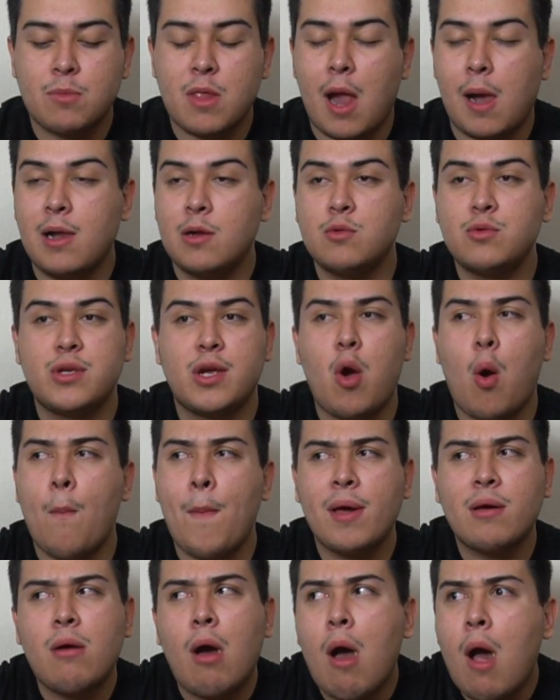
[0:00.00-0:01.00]
And I was like, oh
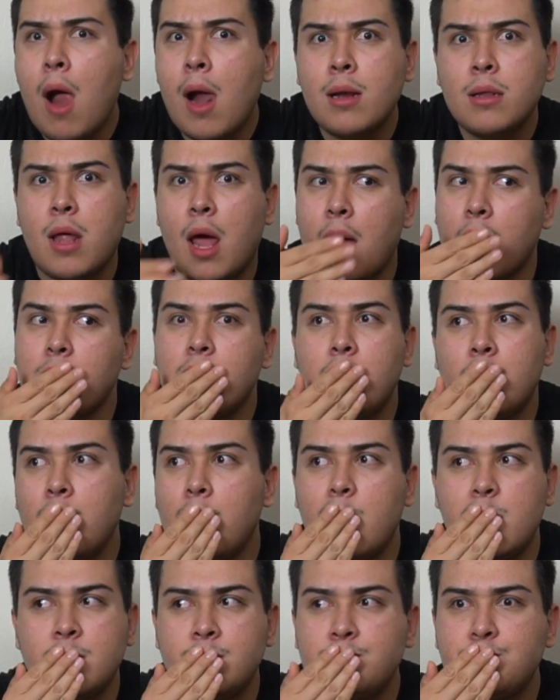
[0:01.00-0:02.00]
my God, like
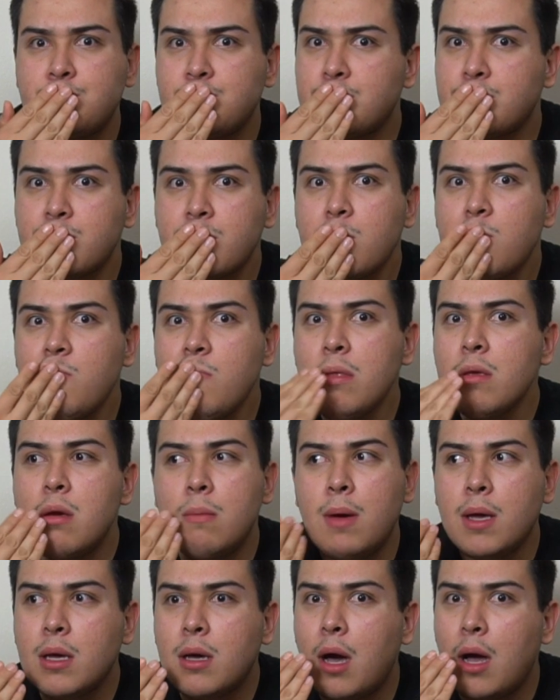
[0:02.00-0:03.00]
oh
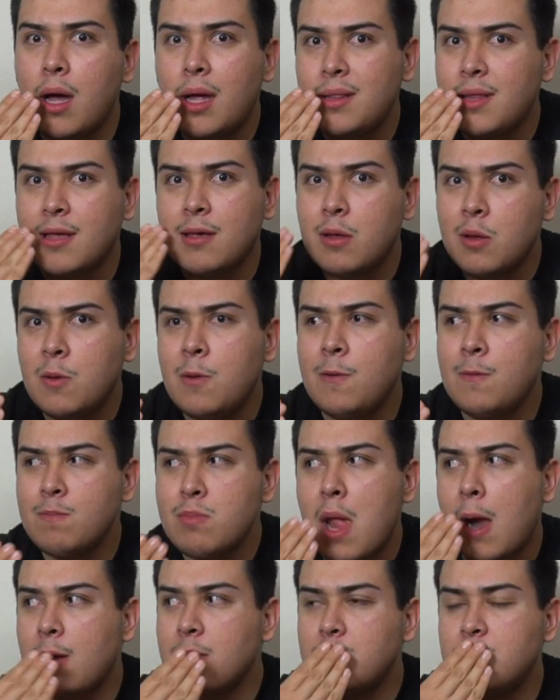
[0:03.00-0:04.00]
my God, like who
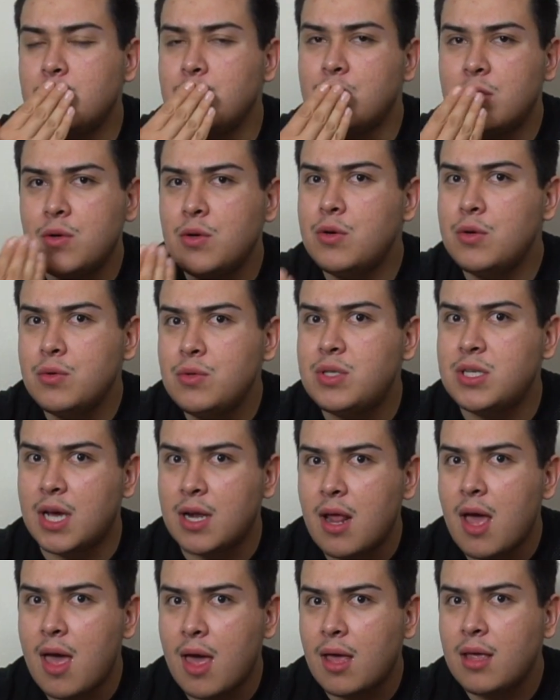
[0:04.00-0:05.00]

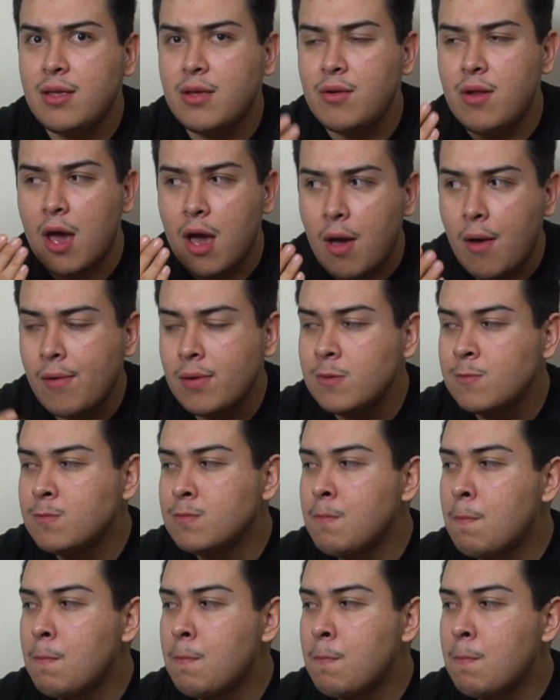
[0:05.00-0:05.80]
did it, you know?